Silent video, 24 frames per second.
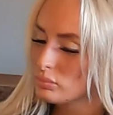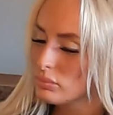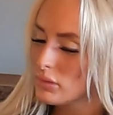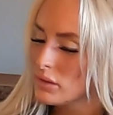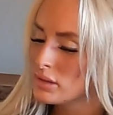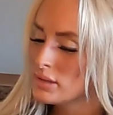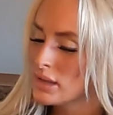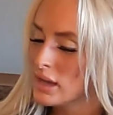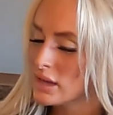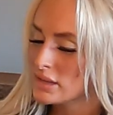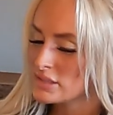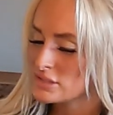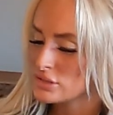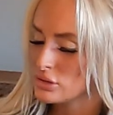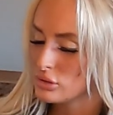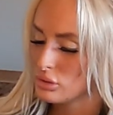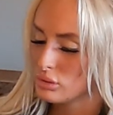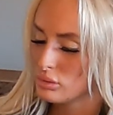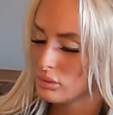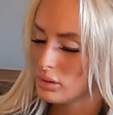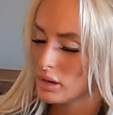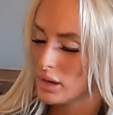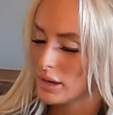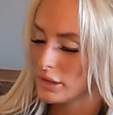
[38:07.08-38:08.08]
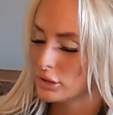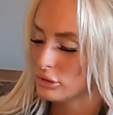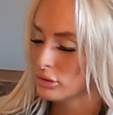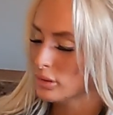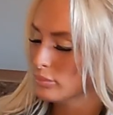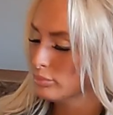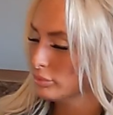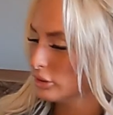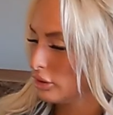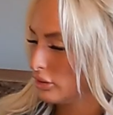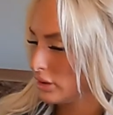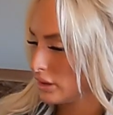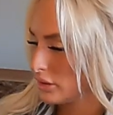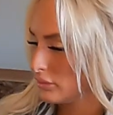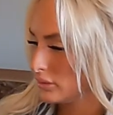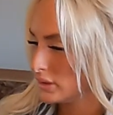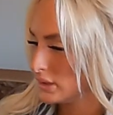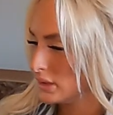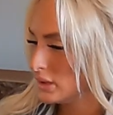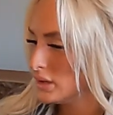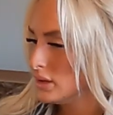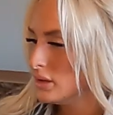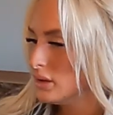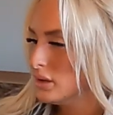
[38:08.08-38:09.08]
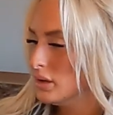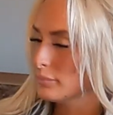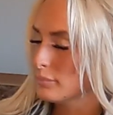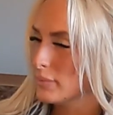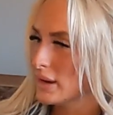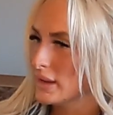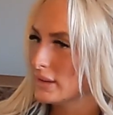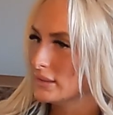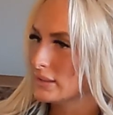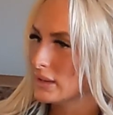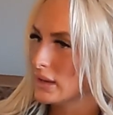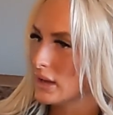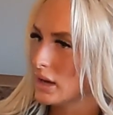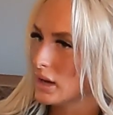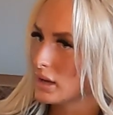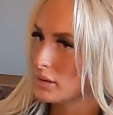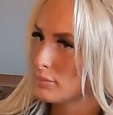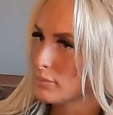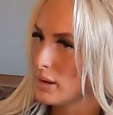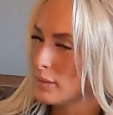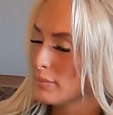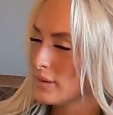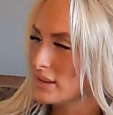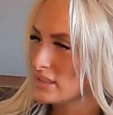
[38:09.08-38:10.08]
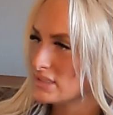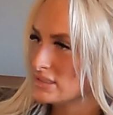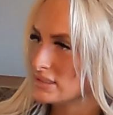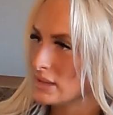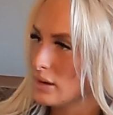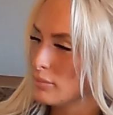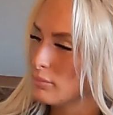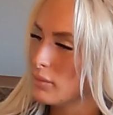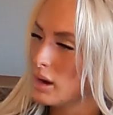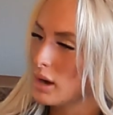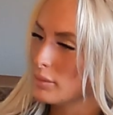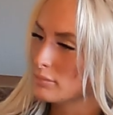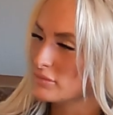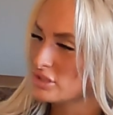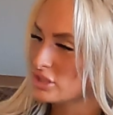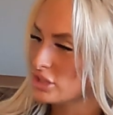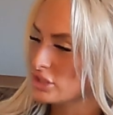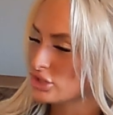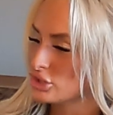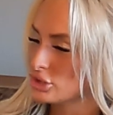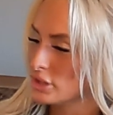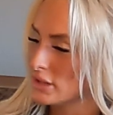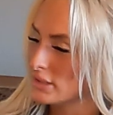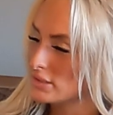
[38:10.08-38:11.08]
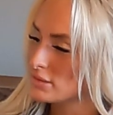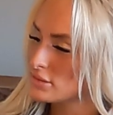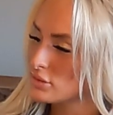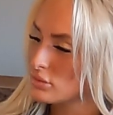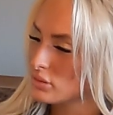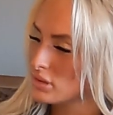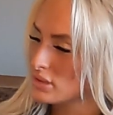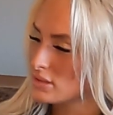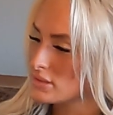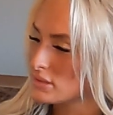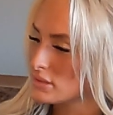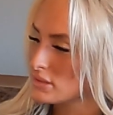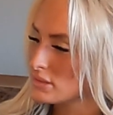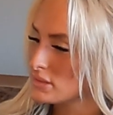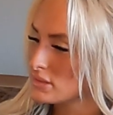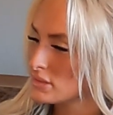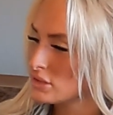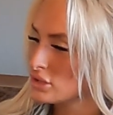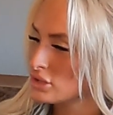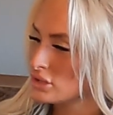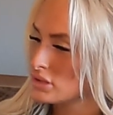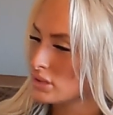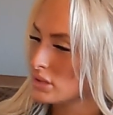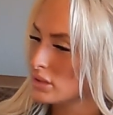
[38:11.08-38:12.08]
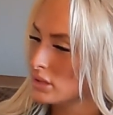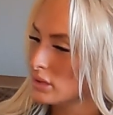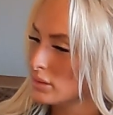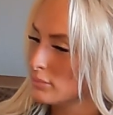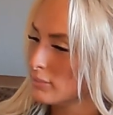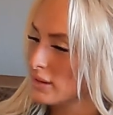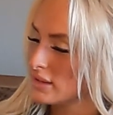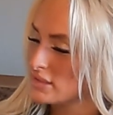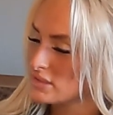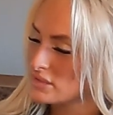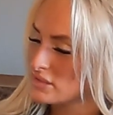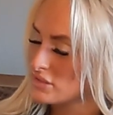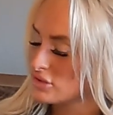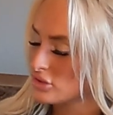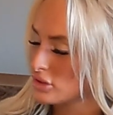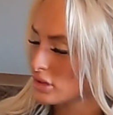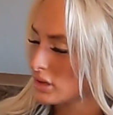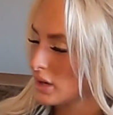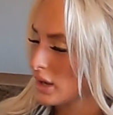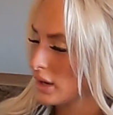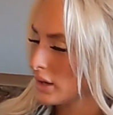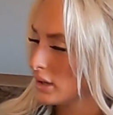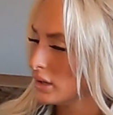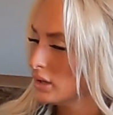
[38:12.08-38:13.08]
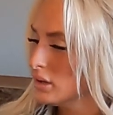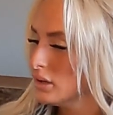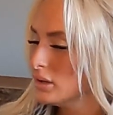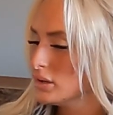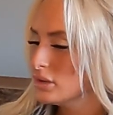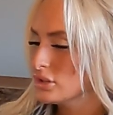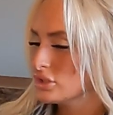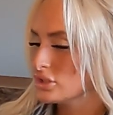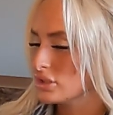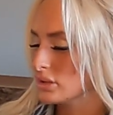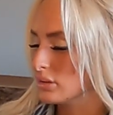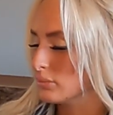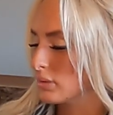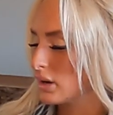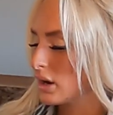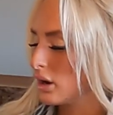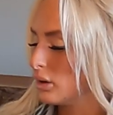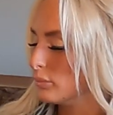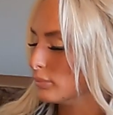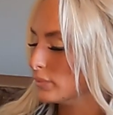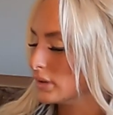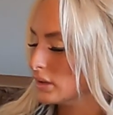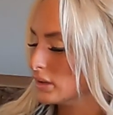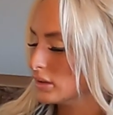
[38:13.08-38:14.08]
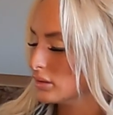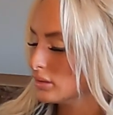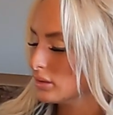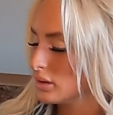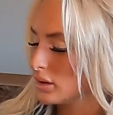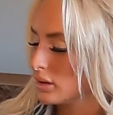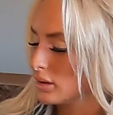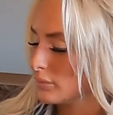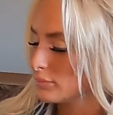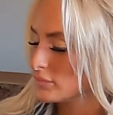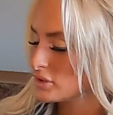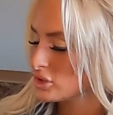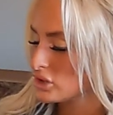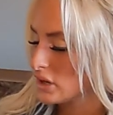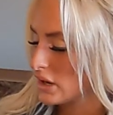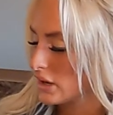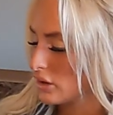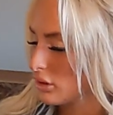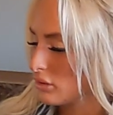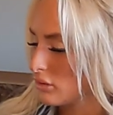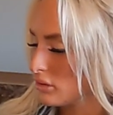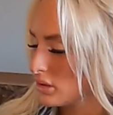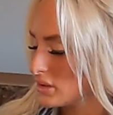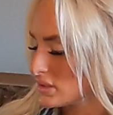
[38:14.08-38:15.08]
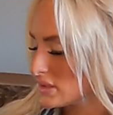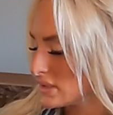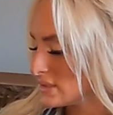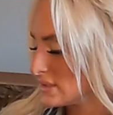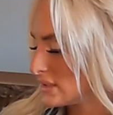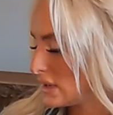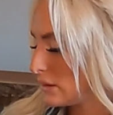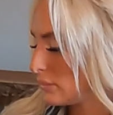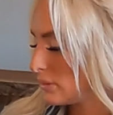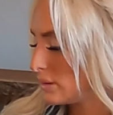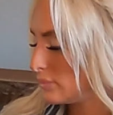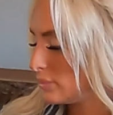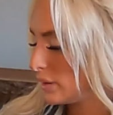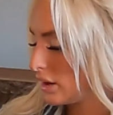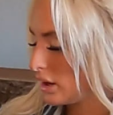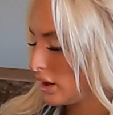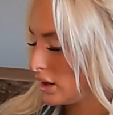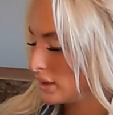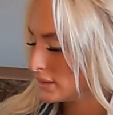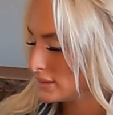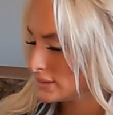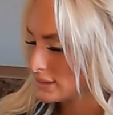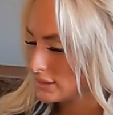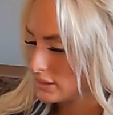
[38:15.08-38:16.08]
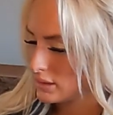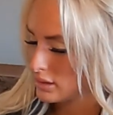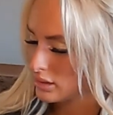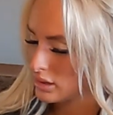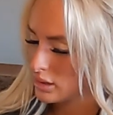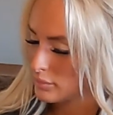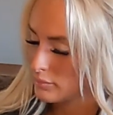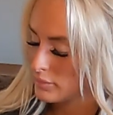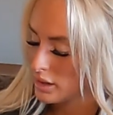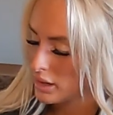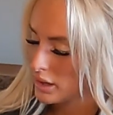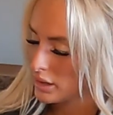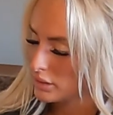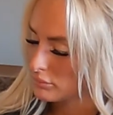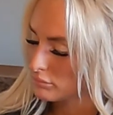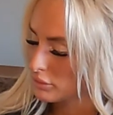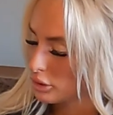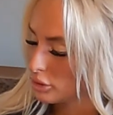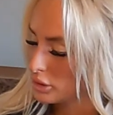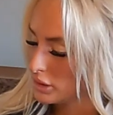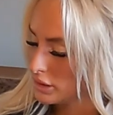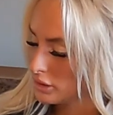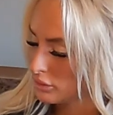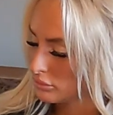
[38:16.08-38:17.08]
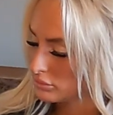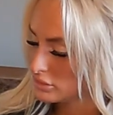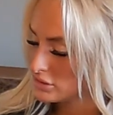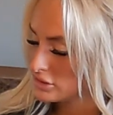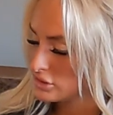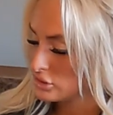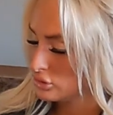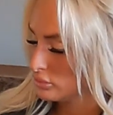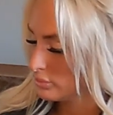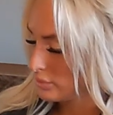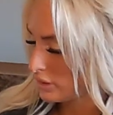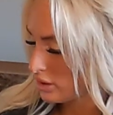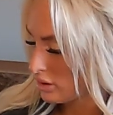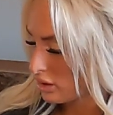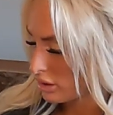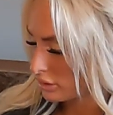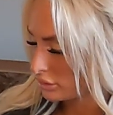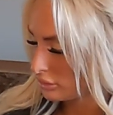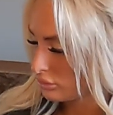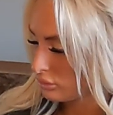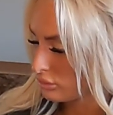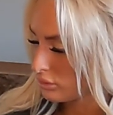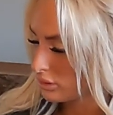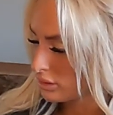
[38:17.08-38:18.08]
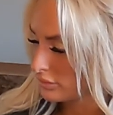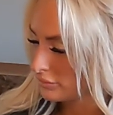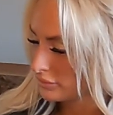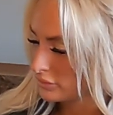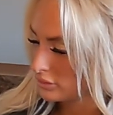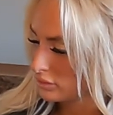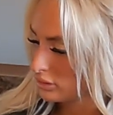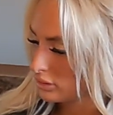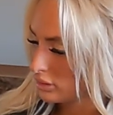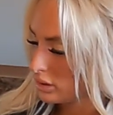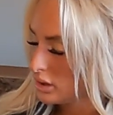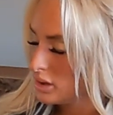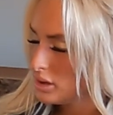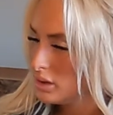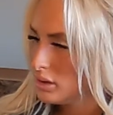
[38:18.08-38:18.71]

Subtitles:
Yeah, so I grew up rodeoing. My dad met my stepmom. She trains horses. My sister and I, she would help me train our horses that we bought. I rodeoed super hardcore for